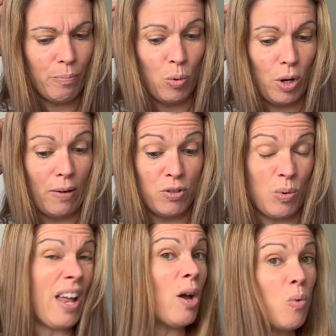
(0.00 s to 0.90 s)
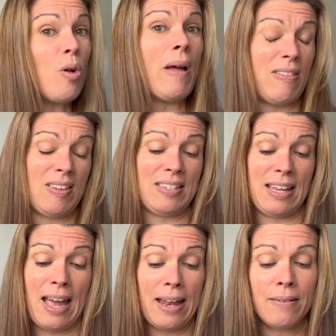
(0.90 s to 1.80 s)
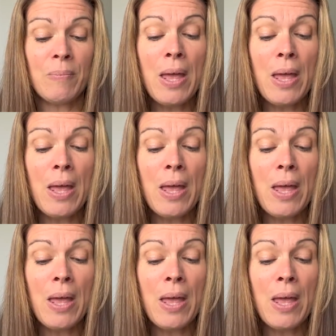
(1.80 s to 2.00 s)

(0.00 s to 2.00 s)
more comfortable, and I will make these again.